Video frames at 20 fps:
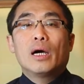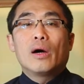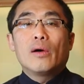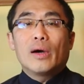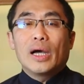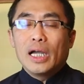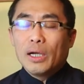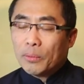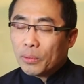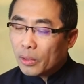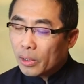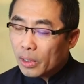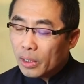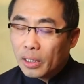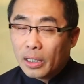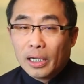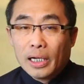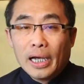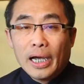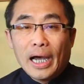
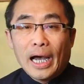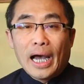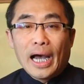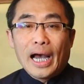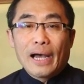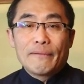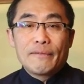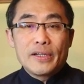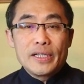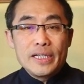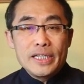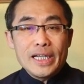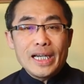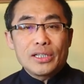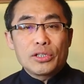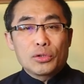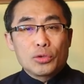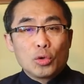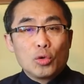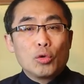However, I have
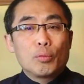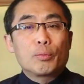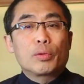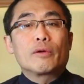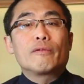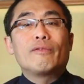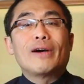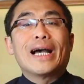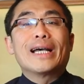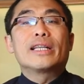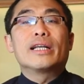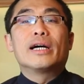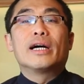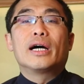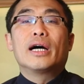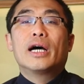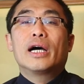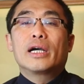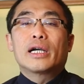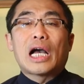yet to provide
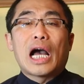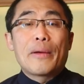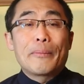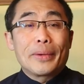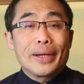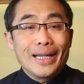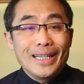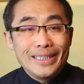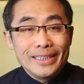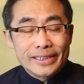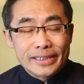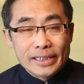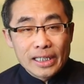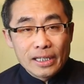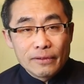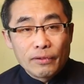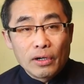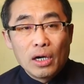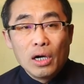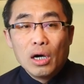a
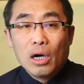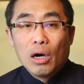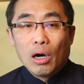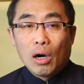comprehensive